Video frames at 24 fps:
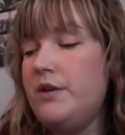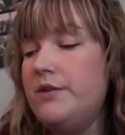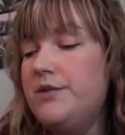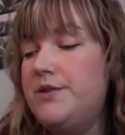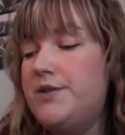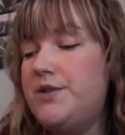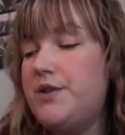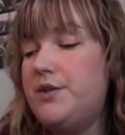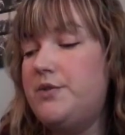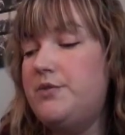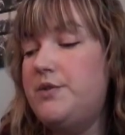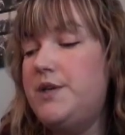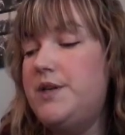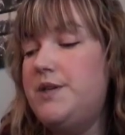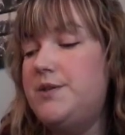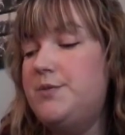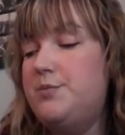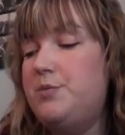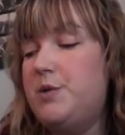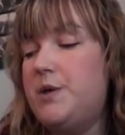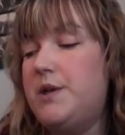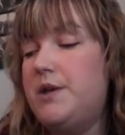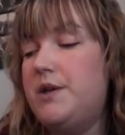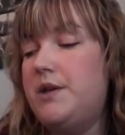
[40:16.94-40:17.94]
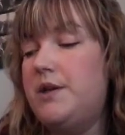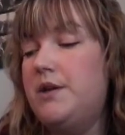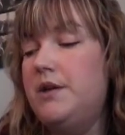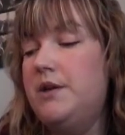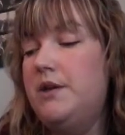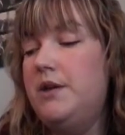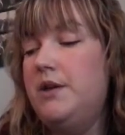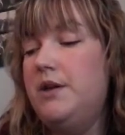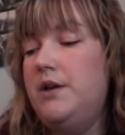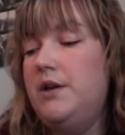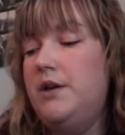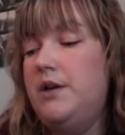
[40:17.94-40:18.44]
So he's been
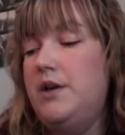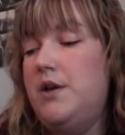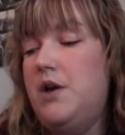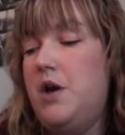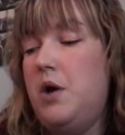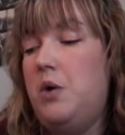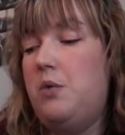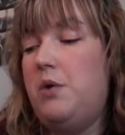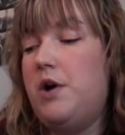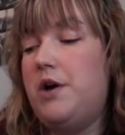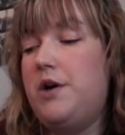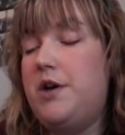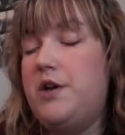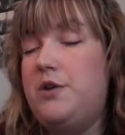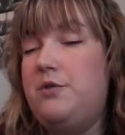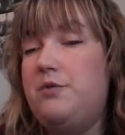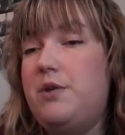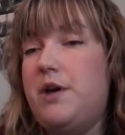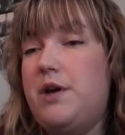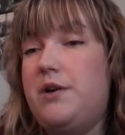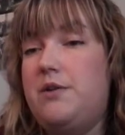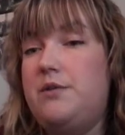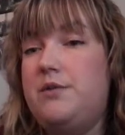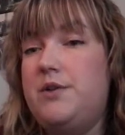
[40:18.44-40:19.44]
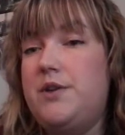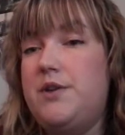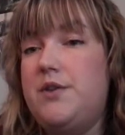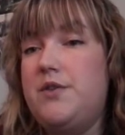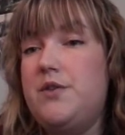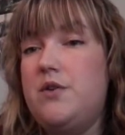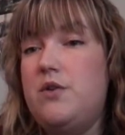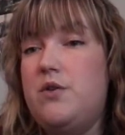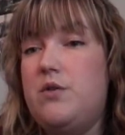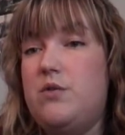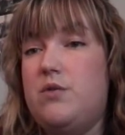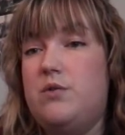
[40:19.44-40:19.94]
walking around in
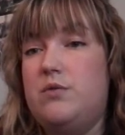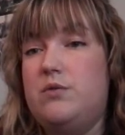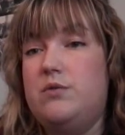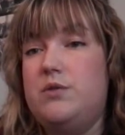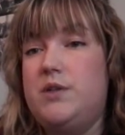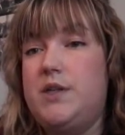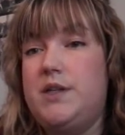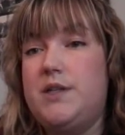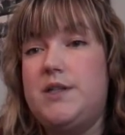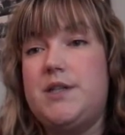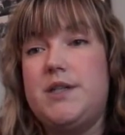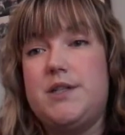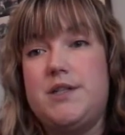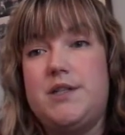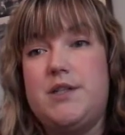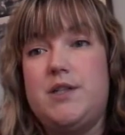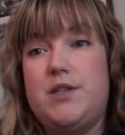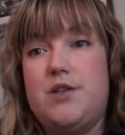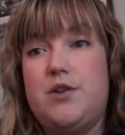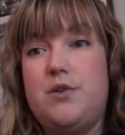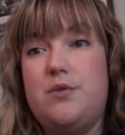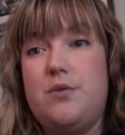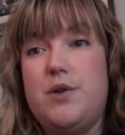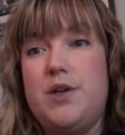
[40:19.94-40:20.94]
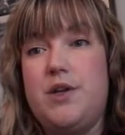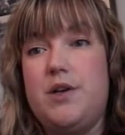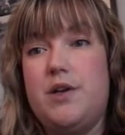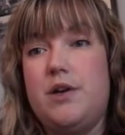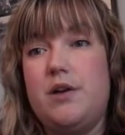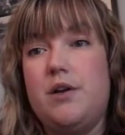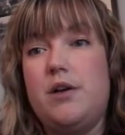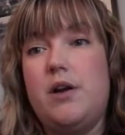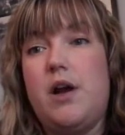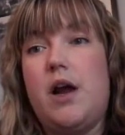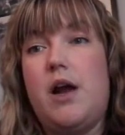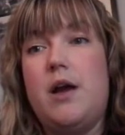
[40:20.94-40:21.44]
the cold. It does snow
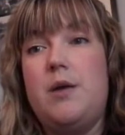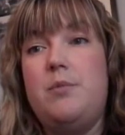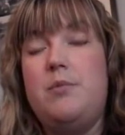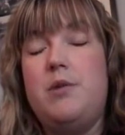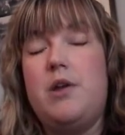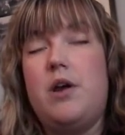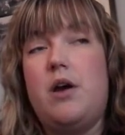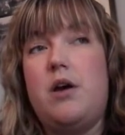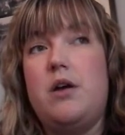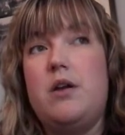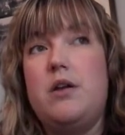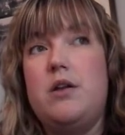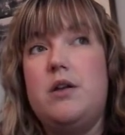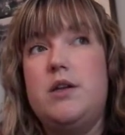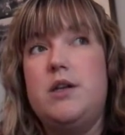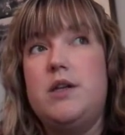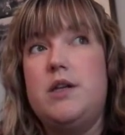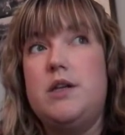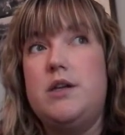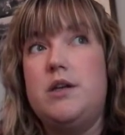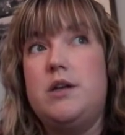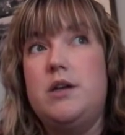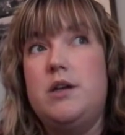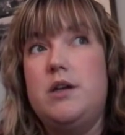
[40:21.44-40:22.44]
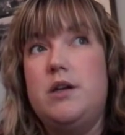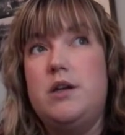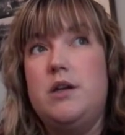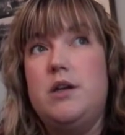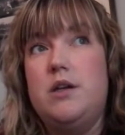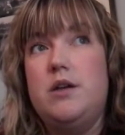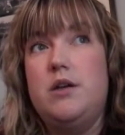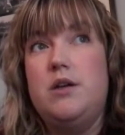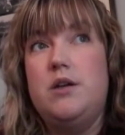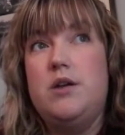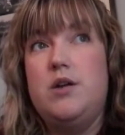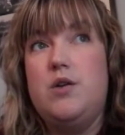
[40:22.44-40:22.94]
here. I'm not in
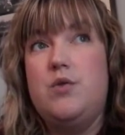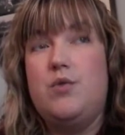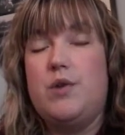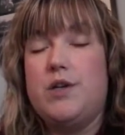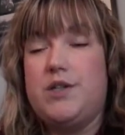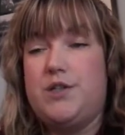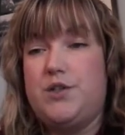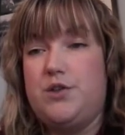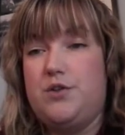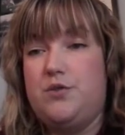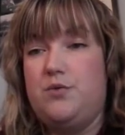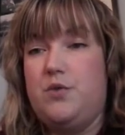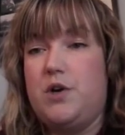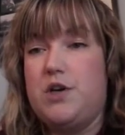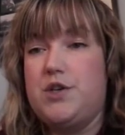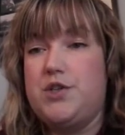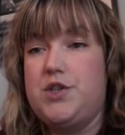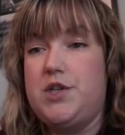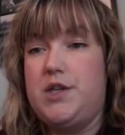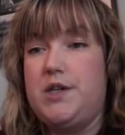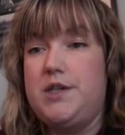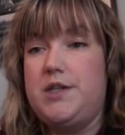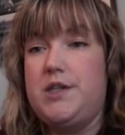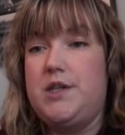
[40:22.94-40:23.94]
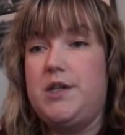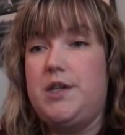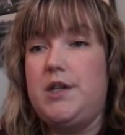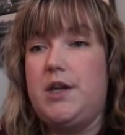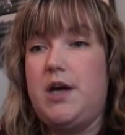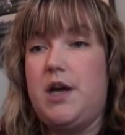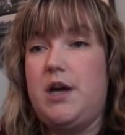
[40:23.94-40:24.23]
Western Washington.